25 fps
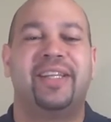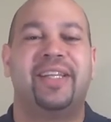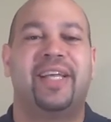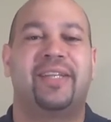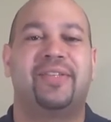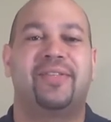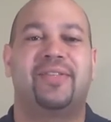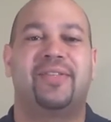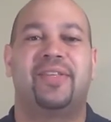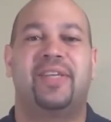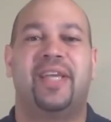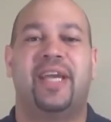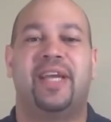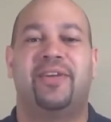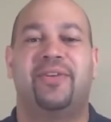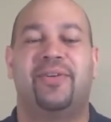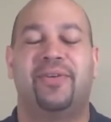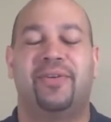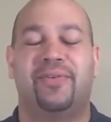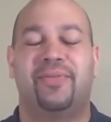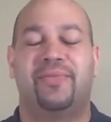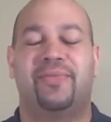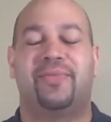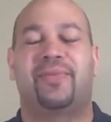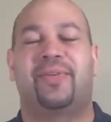that's the end
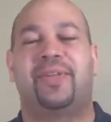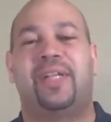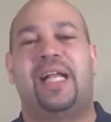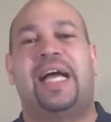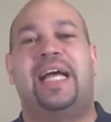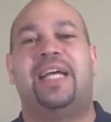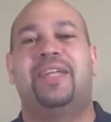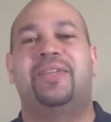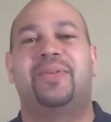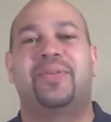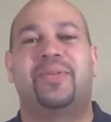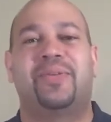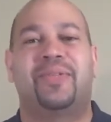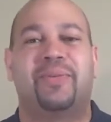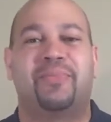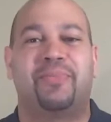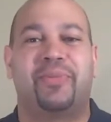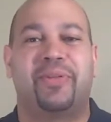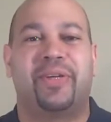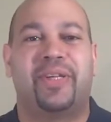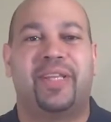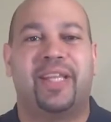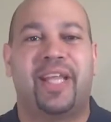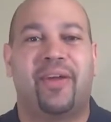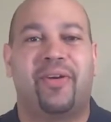of class or
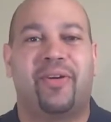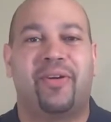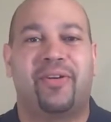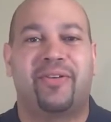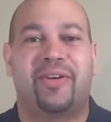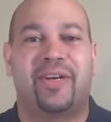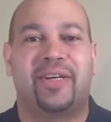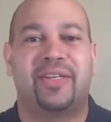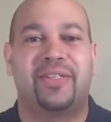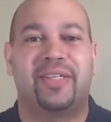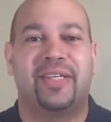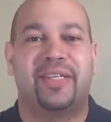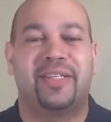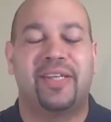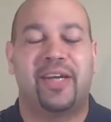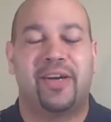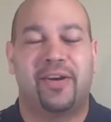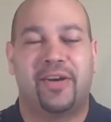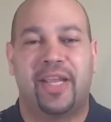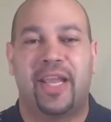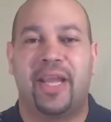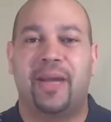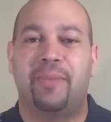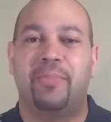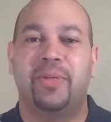something like that across the entire
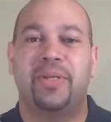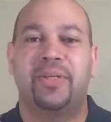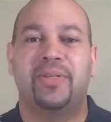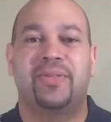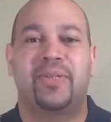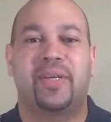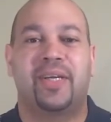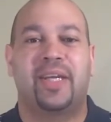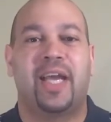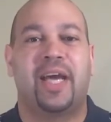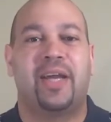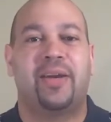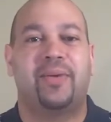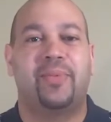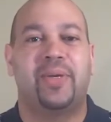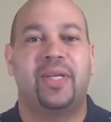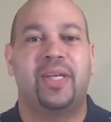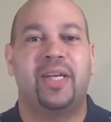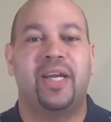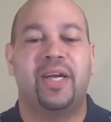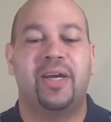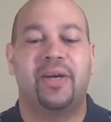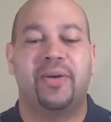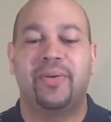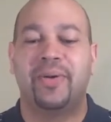campus? Like, how do we
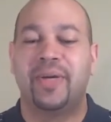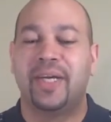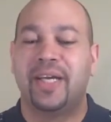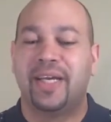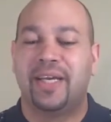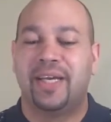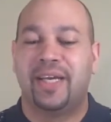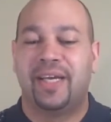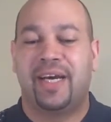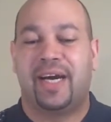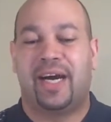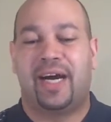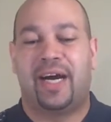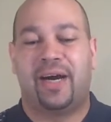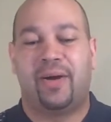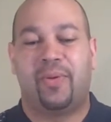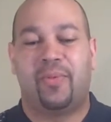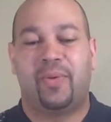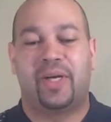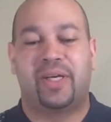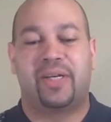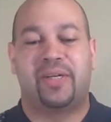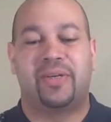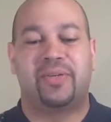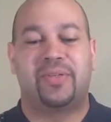know
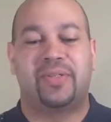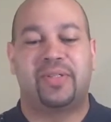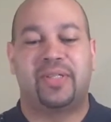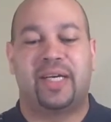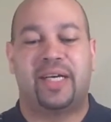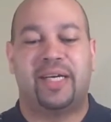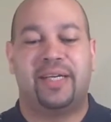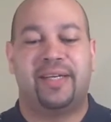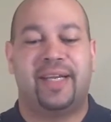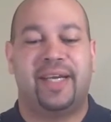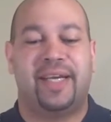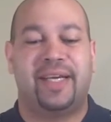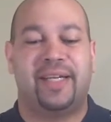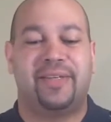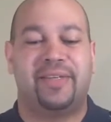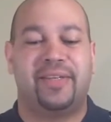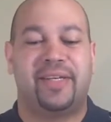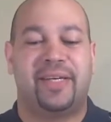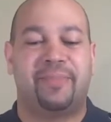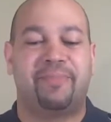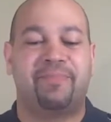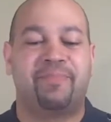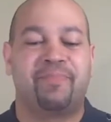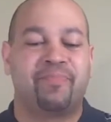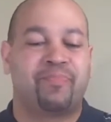what goes on? And
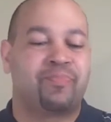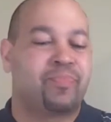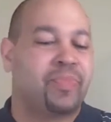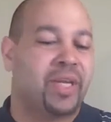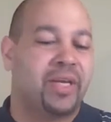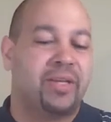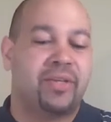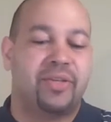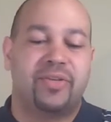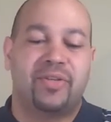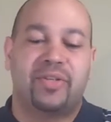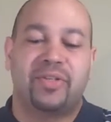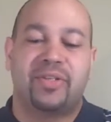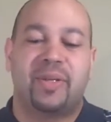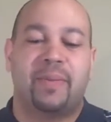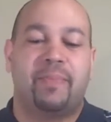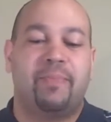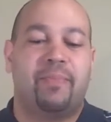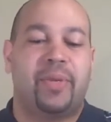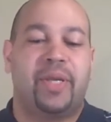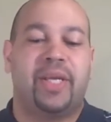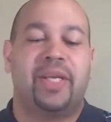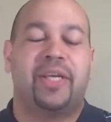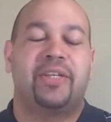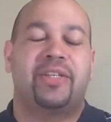there's just a
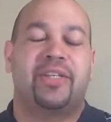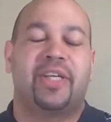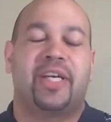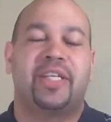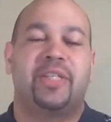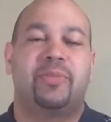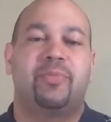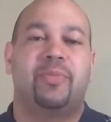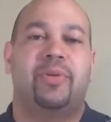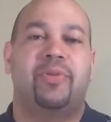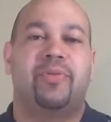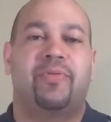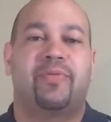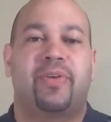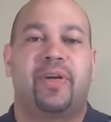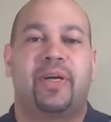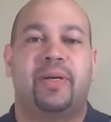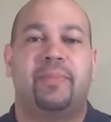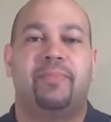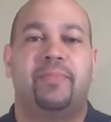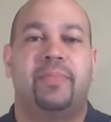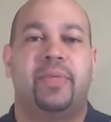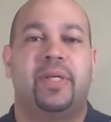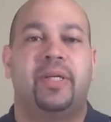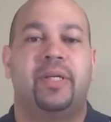big adjustment
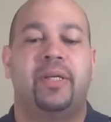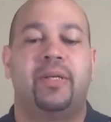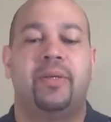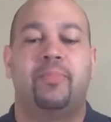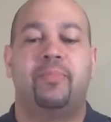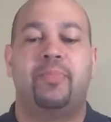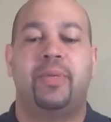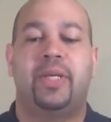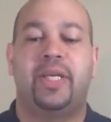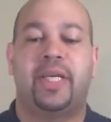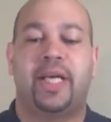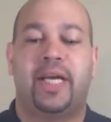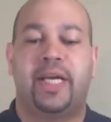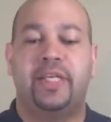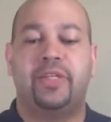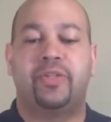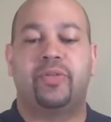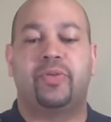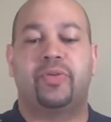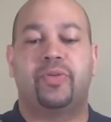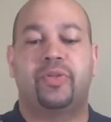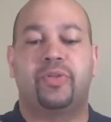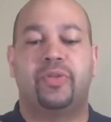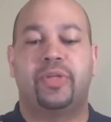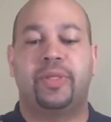from being a high
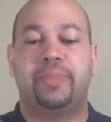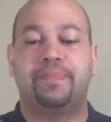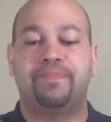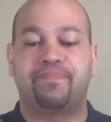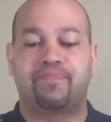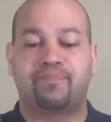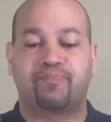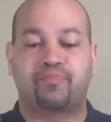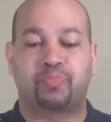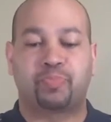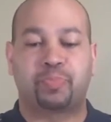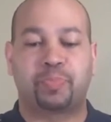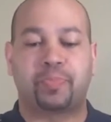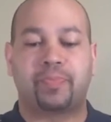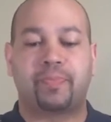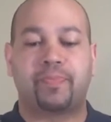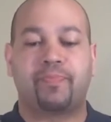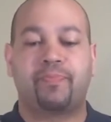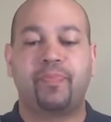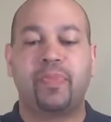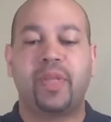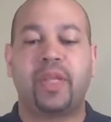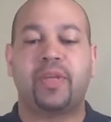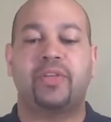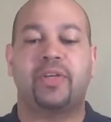school student
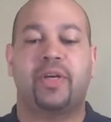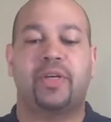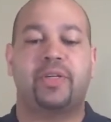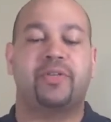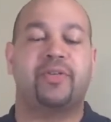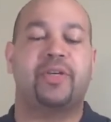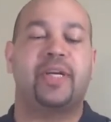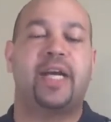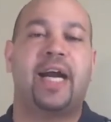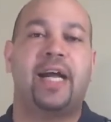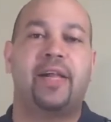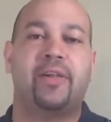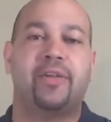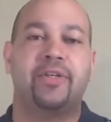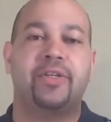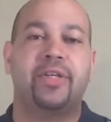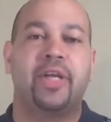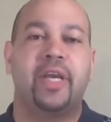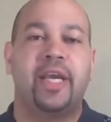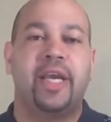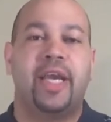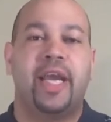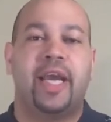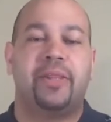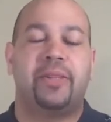to entering college.
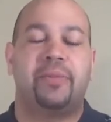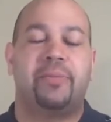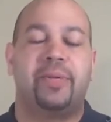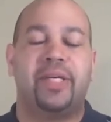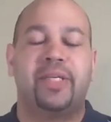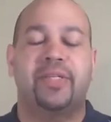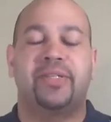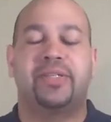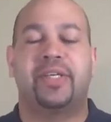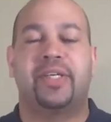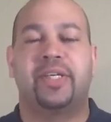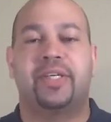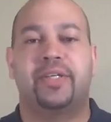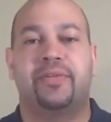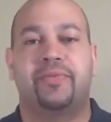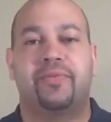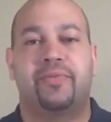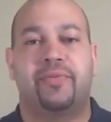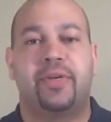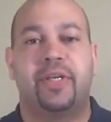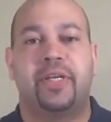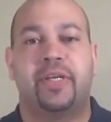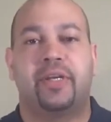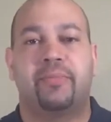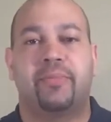And the biggest thing is
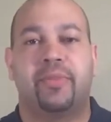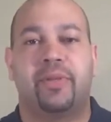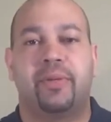freedom.